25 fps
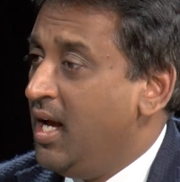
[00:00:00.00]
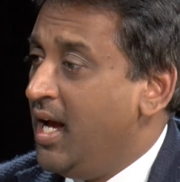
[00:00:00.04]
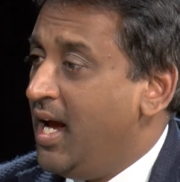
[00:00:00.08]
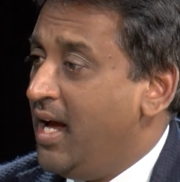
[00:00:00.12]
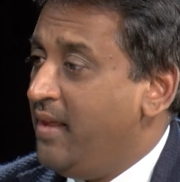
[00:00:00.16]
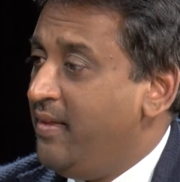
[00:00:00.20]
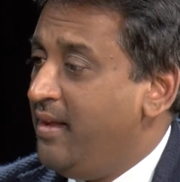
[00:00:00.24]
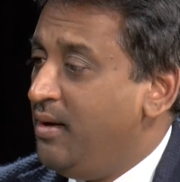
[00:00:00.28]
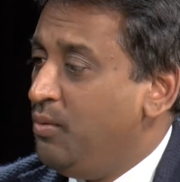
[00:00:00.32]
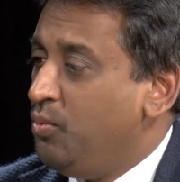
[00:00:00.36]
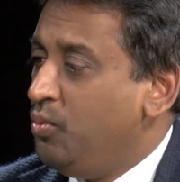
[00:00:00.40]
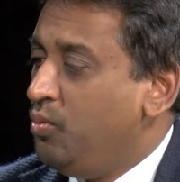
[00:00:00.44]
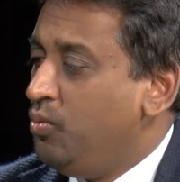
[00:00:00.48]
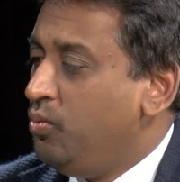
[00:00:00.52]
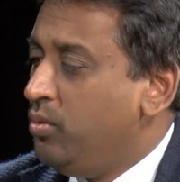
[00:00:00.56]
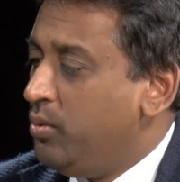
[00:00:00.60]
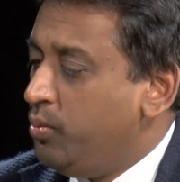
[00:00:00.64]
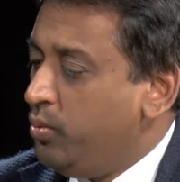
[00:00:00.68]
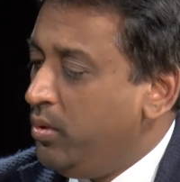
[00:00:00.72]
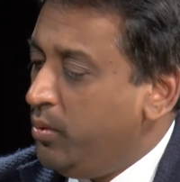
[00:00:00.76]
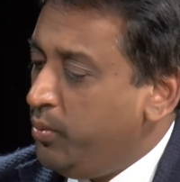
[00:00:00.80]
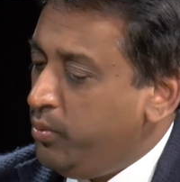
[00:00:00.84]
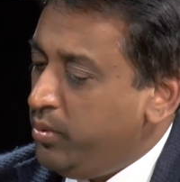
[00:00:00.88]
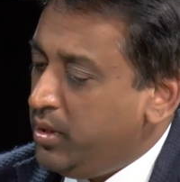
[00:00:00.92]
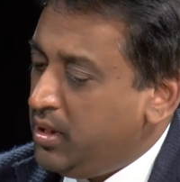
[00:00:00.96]
and then
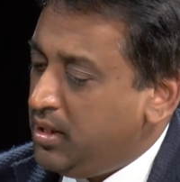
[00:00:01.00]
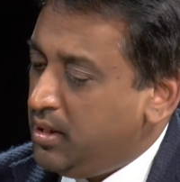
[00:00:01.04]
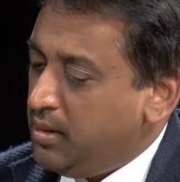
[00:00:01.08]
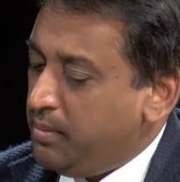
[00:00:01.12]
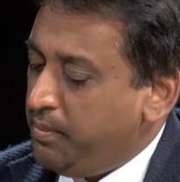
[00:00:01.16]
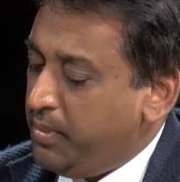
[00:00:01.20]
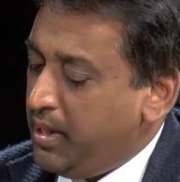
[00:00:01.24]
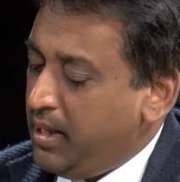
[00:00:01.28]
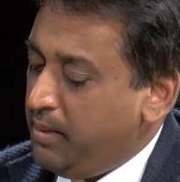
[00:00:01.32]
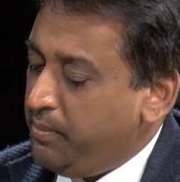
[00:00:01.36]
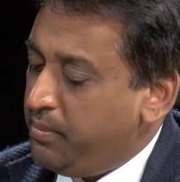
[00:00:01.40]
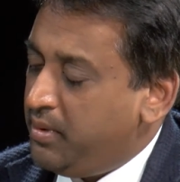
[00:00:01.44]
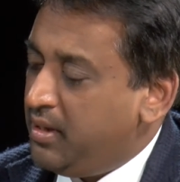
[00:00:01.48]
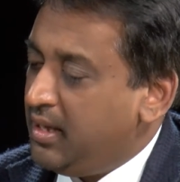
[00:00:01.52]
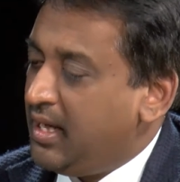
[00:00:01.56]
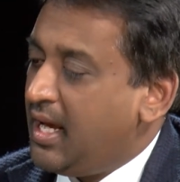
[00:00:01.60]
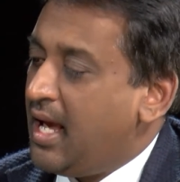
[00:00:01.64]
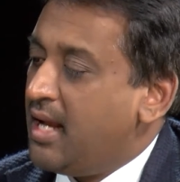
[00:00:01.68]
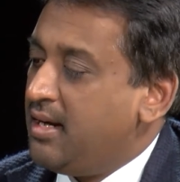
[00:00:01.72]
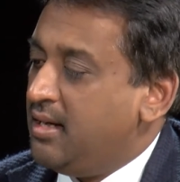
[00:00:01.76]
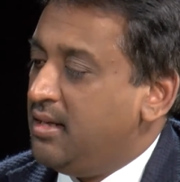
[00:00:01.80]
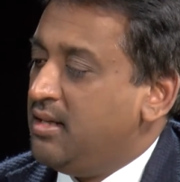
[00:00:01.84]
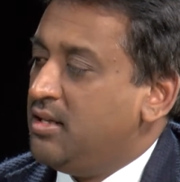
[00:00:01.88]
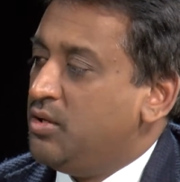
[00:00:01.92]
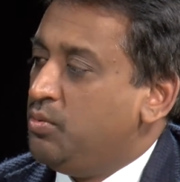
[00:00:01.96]
what would the
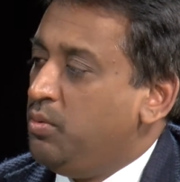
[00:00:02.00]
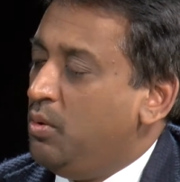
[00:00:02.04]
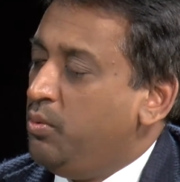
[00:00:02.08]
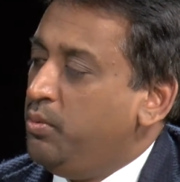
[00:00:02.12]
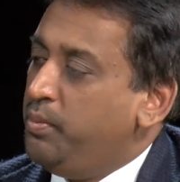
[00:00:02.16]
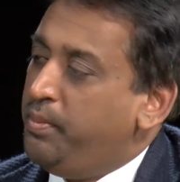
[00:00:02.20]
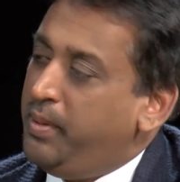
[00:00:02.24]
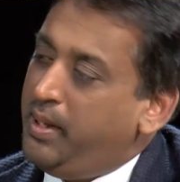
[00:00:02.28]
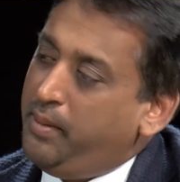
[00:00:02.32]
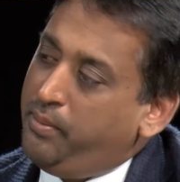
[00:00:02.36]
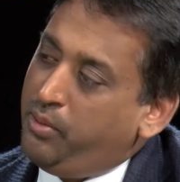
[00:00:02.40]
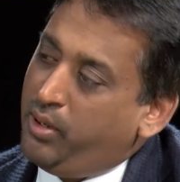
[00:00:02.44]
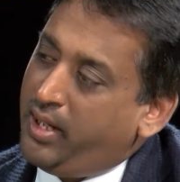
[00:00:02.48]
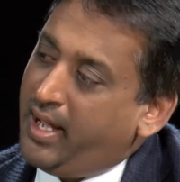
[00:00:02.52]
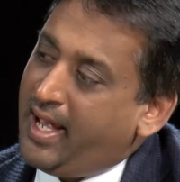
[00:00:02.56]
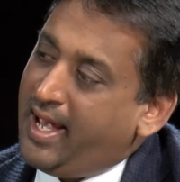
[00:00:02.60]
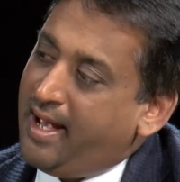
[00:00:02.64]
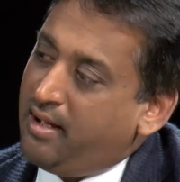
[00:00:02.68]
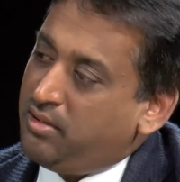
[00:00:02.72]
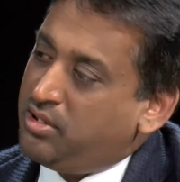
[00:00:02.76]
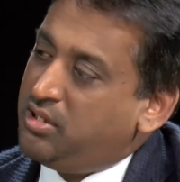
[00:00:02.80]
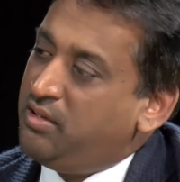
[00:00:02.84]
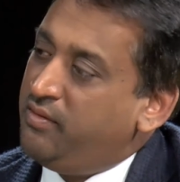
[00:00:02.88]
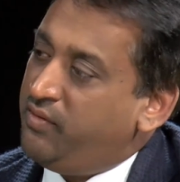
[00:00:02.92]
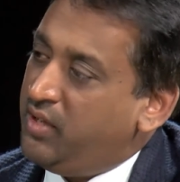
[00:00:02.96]
candidates, what would people get
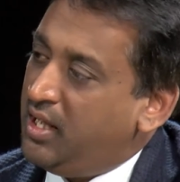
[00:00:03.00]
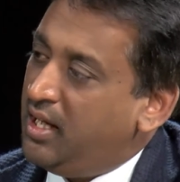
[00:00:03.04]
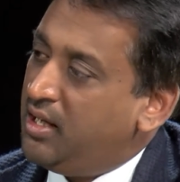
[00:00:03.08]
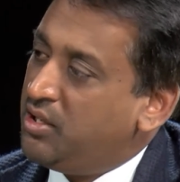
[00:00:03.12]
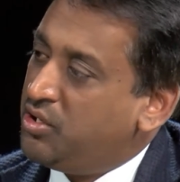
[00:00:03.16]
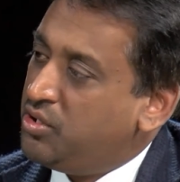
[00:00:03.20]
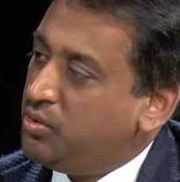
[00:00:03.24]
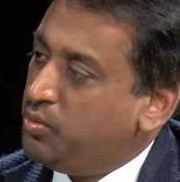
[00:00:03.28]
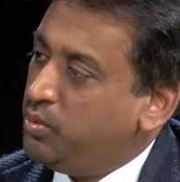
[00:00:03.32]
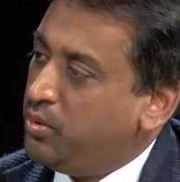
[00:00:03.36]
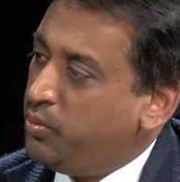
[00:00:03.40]
out of the actual,